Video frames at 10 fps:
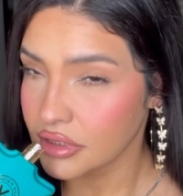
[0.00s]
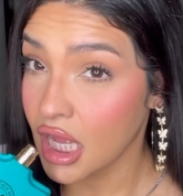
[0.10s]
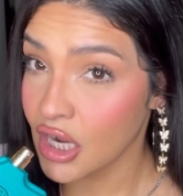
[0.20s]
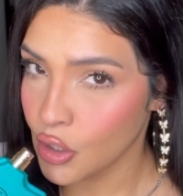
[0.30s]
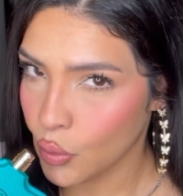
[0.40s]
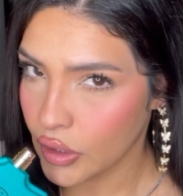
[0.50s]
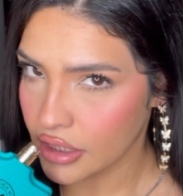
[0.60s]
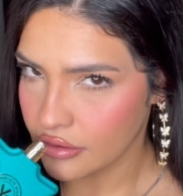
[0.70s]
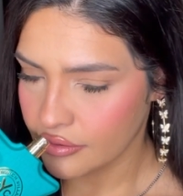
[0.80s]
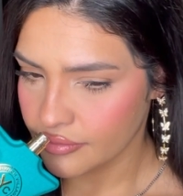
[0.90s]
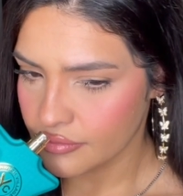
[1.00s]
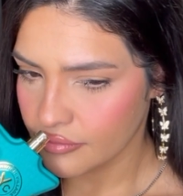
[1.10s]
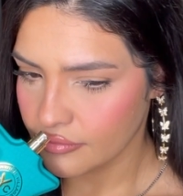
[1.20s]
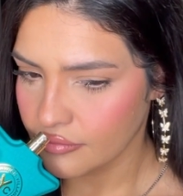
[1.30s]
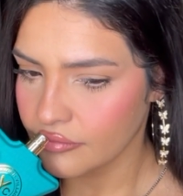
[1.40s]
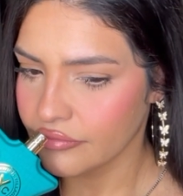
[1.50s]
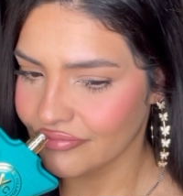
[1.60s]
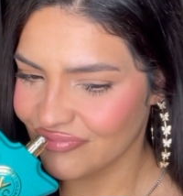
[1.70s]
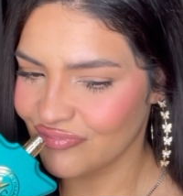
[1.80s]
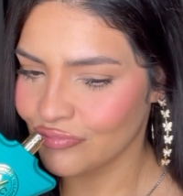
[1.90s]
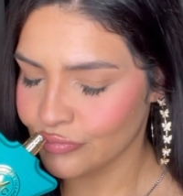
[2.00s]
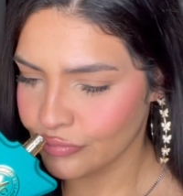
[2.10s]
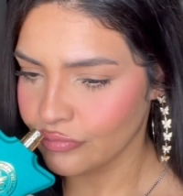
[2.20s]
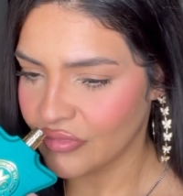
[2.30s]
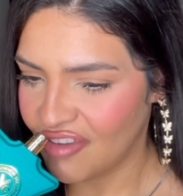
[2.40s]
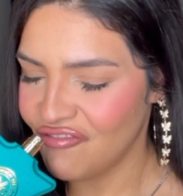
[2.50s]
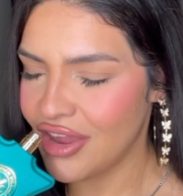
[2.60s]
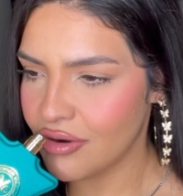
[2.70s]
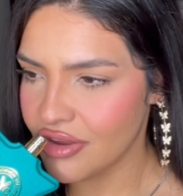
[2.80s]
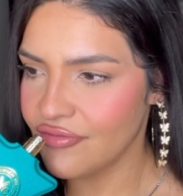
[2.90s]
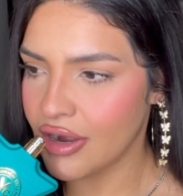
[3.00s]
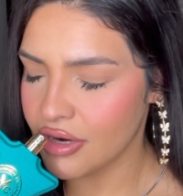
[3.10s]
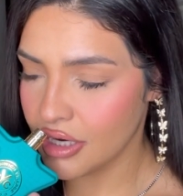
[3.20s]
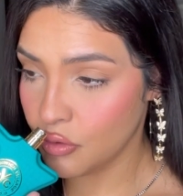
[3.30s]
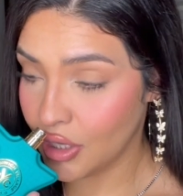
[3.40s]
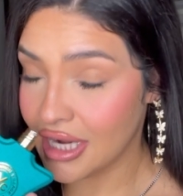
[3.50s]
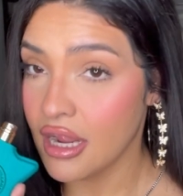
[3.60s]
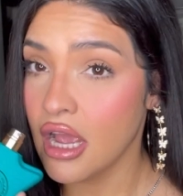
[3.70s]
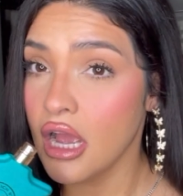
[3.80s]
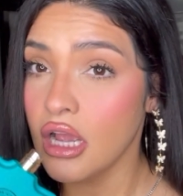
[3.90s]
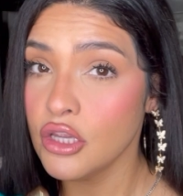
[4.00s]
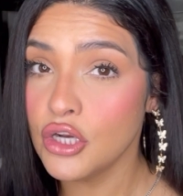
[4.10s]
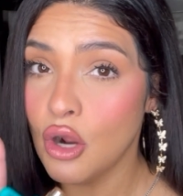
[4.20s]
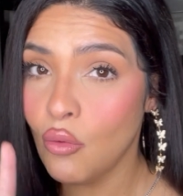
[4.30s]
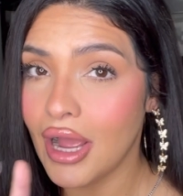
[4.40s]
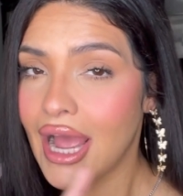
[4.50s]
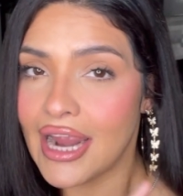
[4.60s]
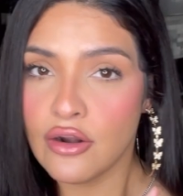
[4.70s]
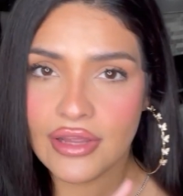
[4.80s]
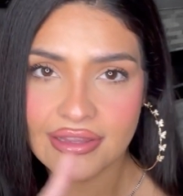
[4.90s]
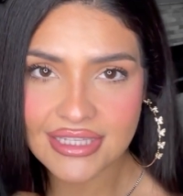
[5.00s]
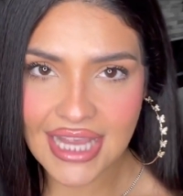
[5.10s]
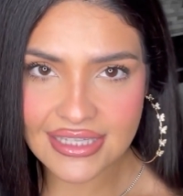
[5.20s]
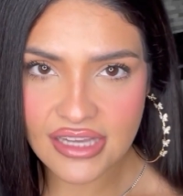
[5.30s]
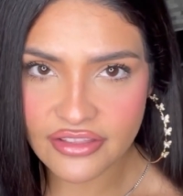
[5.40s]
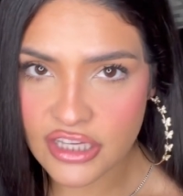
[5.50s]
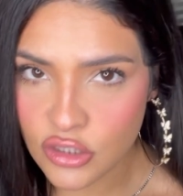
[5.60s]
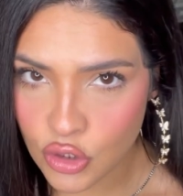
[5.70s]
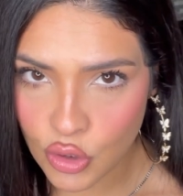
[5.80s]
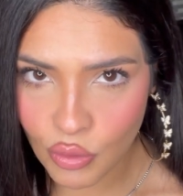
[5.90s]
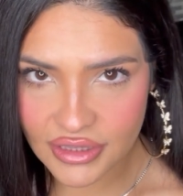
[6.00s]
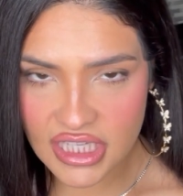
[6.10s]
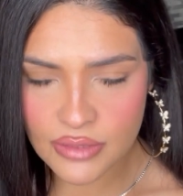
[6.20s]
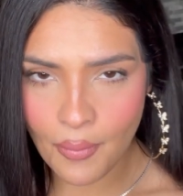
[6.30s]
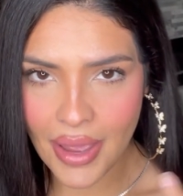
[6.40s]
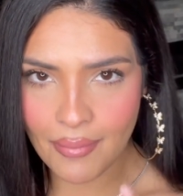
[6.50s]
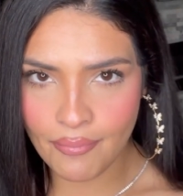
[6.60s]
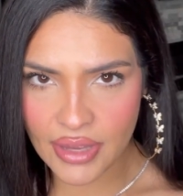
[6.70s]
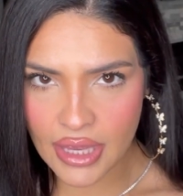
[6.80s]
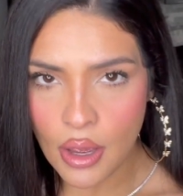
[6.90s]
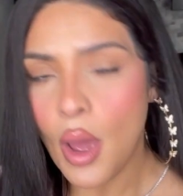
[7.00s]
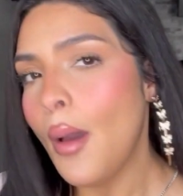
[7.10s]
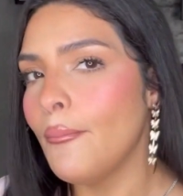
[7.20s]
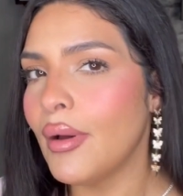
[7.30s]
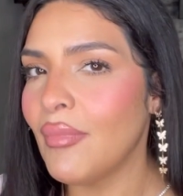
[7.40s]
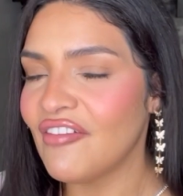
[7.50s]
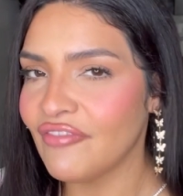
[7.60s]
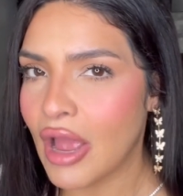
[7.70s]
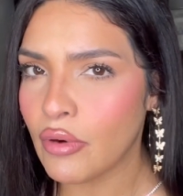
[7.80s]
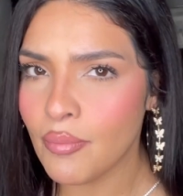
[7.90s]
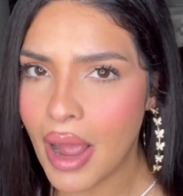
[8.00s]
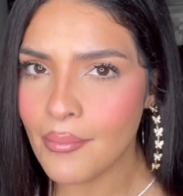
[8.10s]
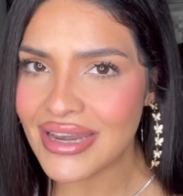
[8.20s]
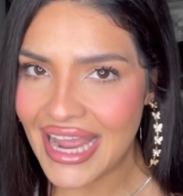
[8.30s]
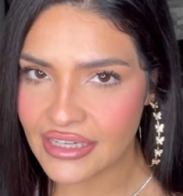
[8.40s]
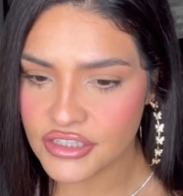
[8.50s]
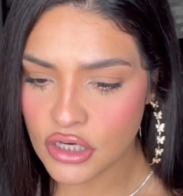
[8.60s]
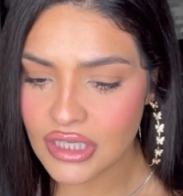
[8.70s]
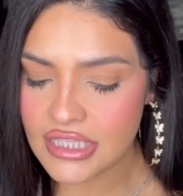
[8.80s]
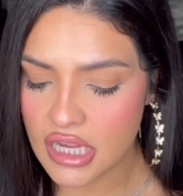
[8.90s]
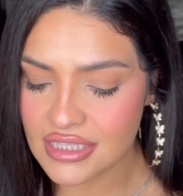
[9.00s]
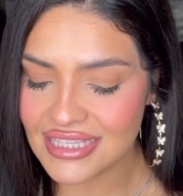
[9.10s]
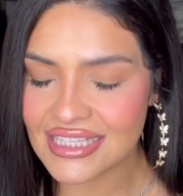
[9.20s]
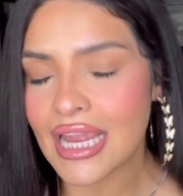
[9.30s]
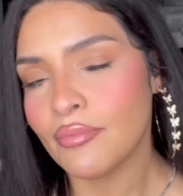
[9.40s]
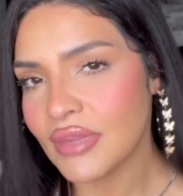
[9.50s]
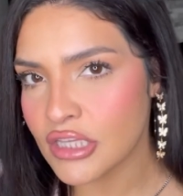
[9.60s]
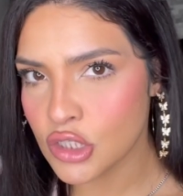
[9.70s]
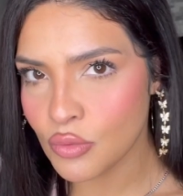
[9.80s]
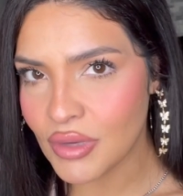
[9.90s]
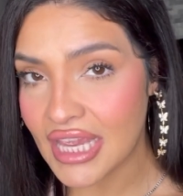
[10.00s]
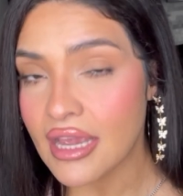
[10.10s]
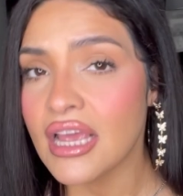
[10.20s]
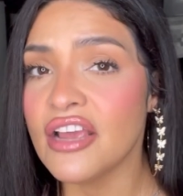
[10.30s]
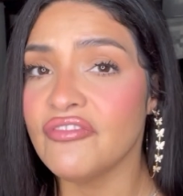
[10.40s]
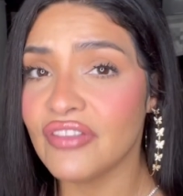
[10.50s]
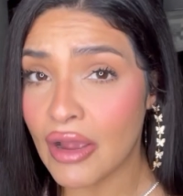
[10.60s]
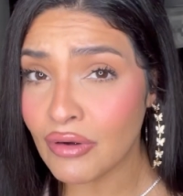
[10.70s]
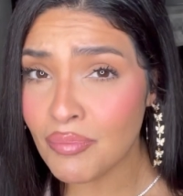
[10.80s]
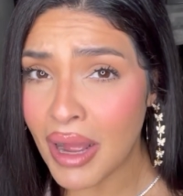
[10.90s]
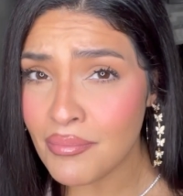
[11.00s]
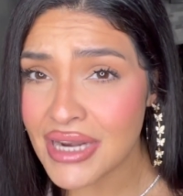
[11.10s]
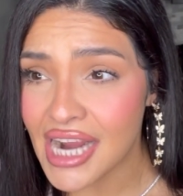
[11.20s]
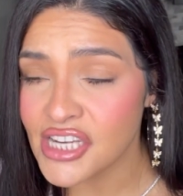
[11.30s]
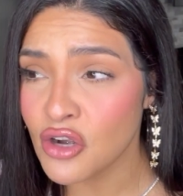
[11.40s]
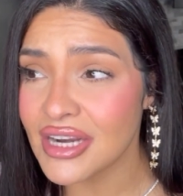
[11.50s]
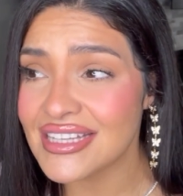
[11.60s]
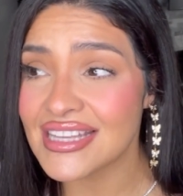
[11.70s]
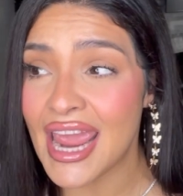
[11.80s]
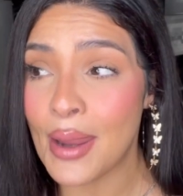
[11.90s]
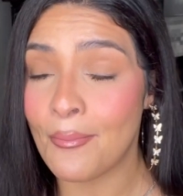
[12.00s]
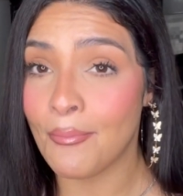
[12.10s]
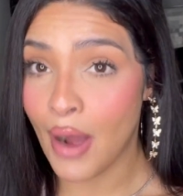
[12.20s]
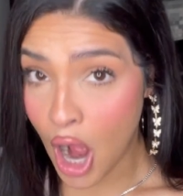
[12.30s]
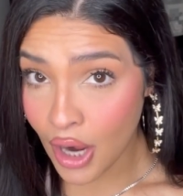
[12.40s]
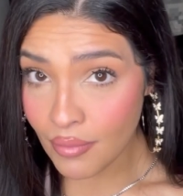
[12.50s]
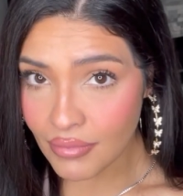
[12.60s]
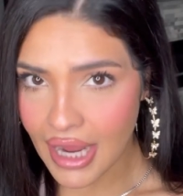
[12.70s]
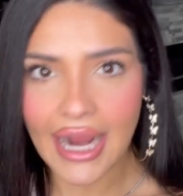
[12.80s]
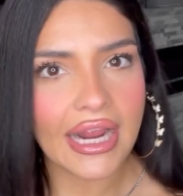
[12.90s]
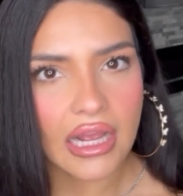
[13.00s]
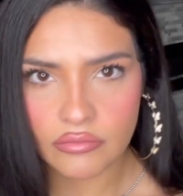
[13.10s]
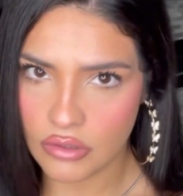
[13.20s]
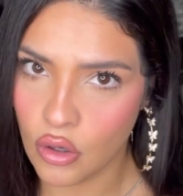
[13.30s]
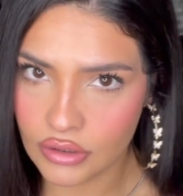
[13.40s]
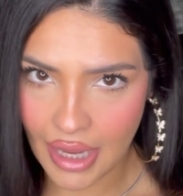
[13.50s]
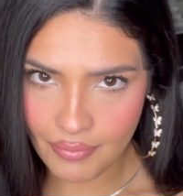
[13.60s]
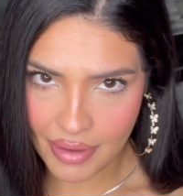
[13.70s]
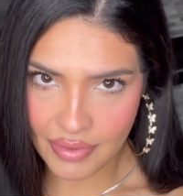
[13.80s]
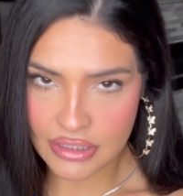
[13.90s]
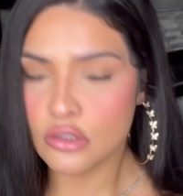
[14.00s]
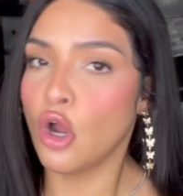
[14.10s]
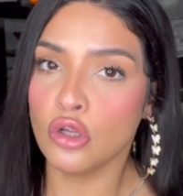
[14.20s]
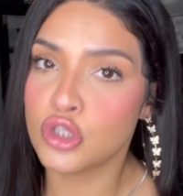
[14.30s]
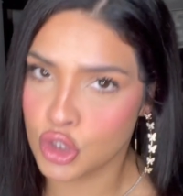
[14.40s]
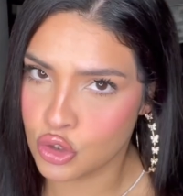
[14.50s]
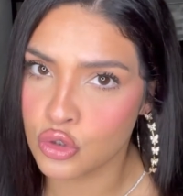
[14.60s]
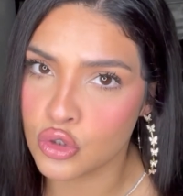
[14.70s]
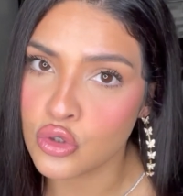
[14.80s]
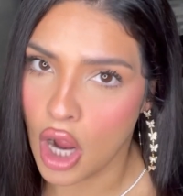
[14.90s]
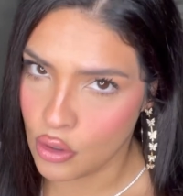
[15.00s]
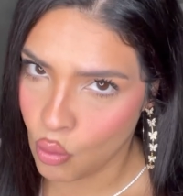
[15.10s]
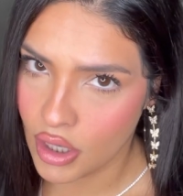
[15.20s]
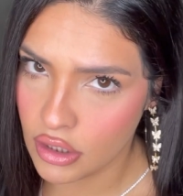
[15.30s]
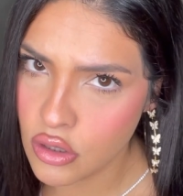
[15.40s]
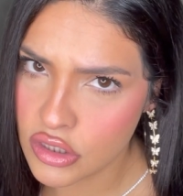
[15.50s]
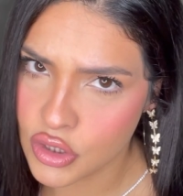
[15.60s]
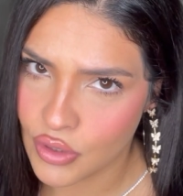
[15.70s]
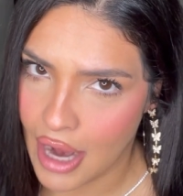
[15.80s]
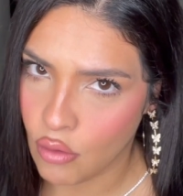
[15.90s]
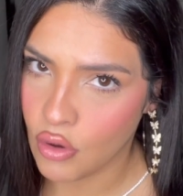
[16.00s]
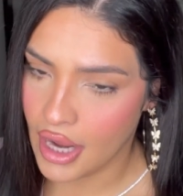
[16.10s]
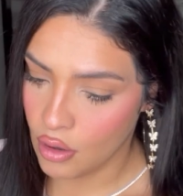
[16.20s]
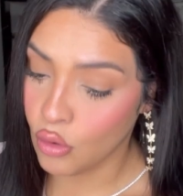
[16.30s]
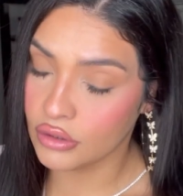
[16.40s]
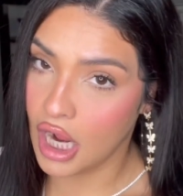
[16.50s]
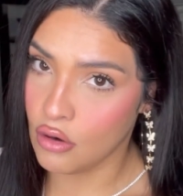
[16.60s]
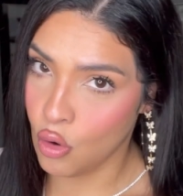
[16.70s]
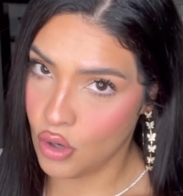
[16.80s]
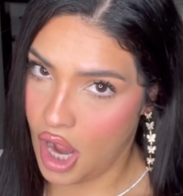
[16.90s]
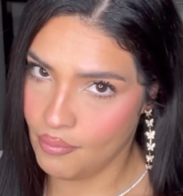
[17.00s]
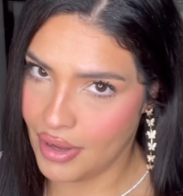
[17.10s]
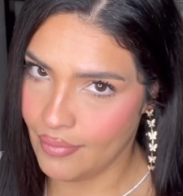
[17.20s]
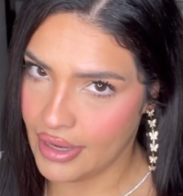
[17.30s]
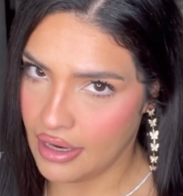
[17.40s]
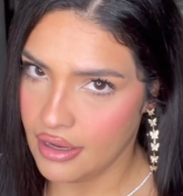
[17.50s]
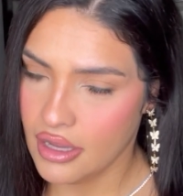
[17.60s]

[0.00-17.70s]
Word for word: annoying. Mm-hmm. Very, very annoying. You know what? I know that this has nothing to do with this baby, but my Flower Bomb Nectar does the same thing to me. Flower Bomb Nectar is a bomb at Hold on, baby. Don't, I don't want to lose you now. Okay, hold on, hold on, baby.